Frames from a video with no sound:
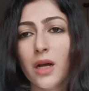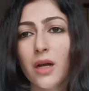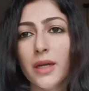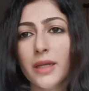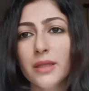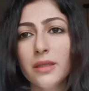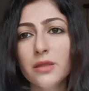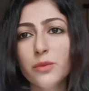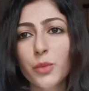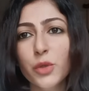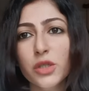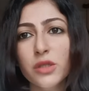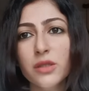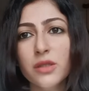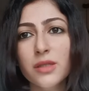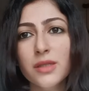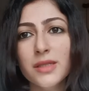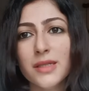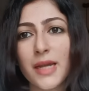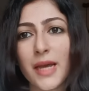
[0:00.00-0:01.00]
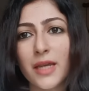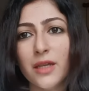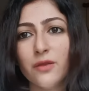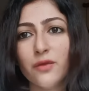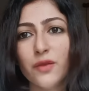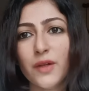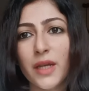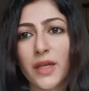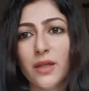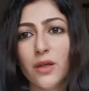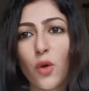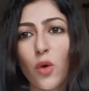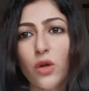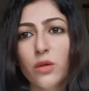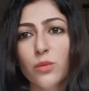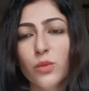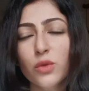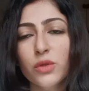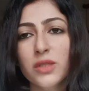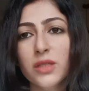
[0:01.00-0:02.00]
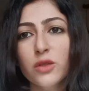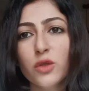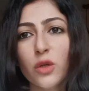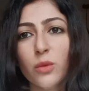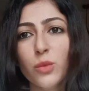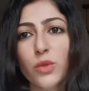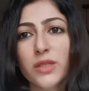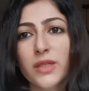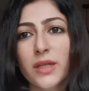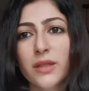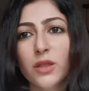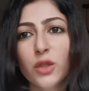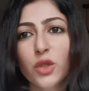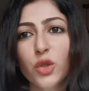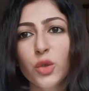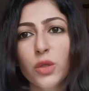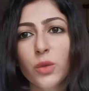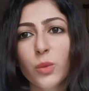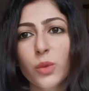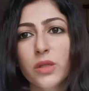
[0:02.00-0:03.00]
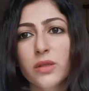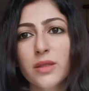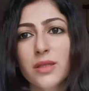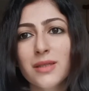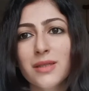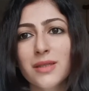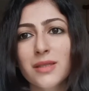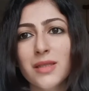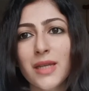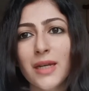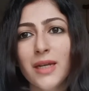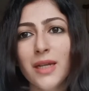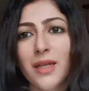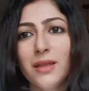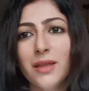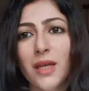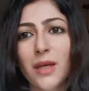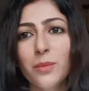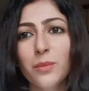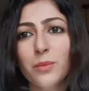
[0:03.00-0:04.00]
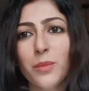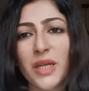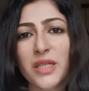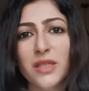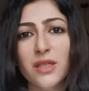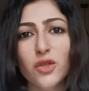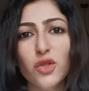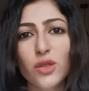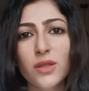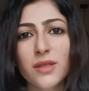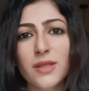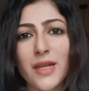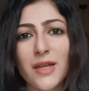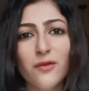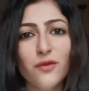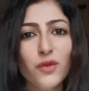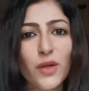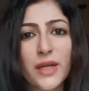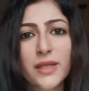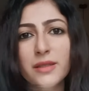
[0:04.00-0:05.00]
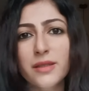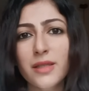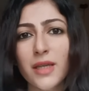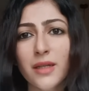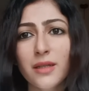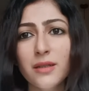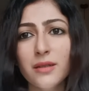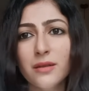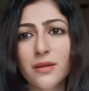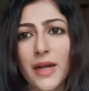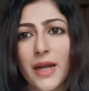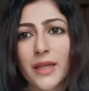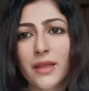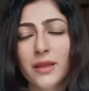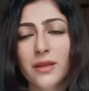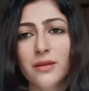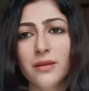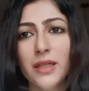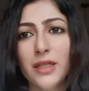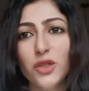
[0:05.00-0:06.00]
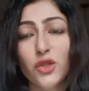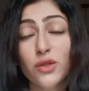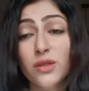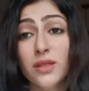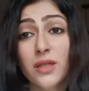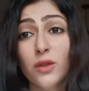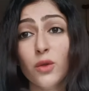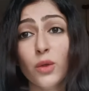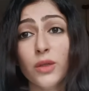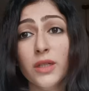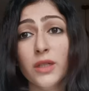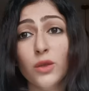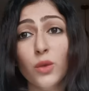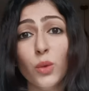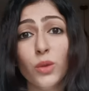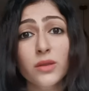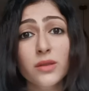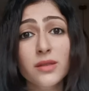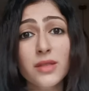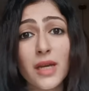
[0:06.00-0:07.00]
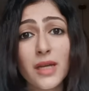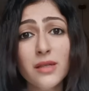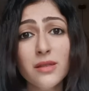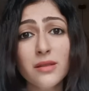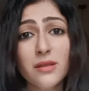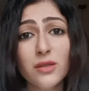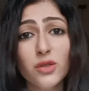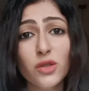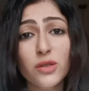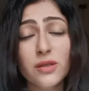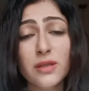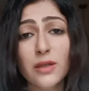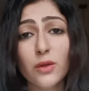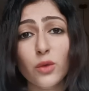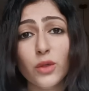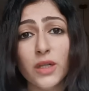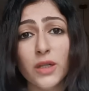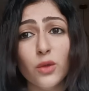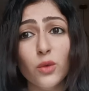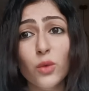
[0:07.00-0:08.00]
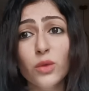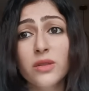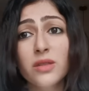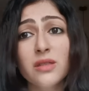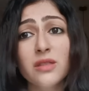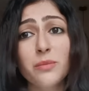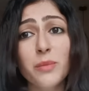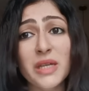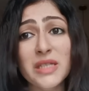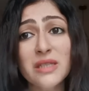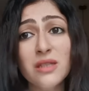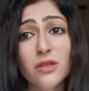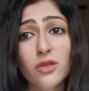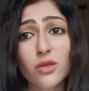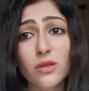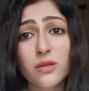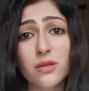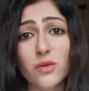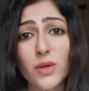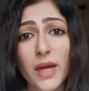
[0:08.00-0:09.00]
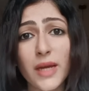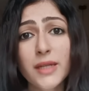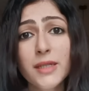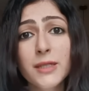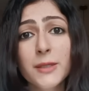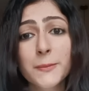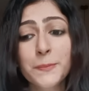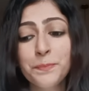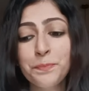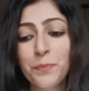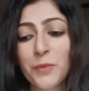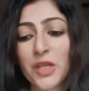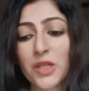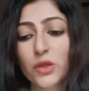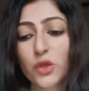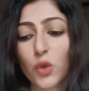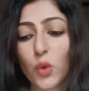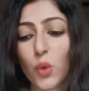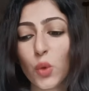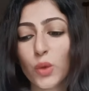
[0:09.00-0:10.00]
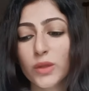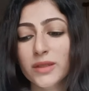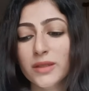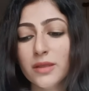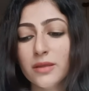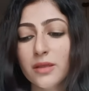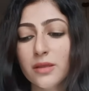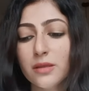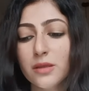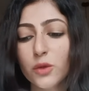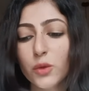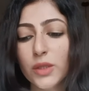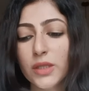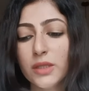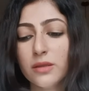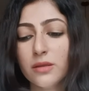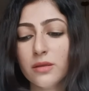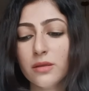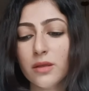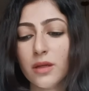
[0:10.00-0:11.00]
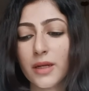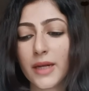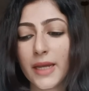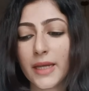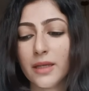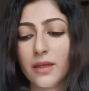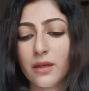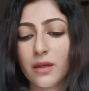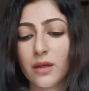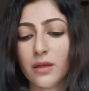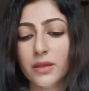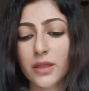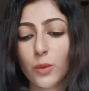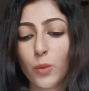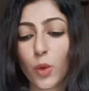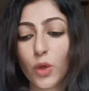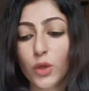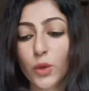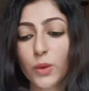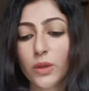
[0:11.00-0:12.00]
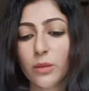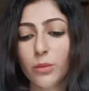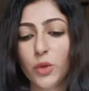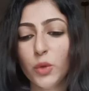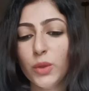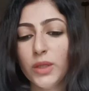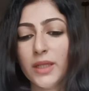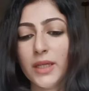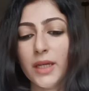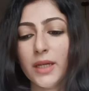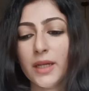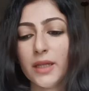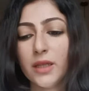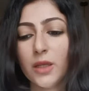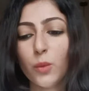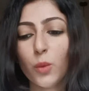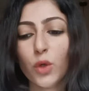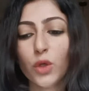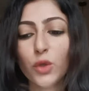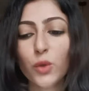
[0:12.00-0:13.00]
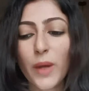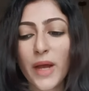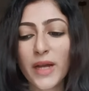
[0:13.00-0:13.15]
in this person's life. Like almost, it's almost like the universe is sending them messages left, right, center. And they just cannot ignore the signs. They just cannot ignore these messages, right? So this is the reason, like, they want to communicate and they want to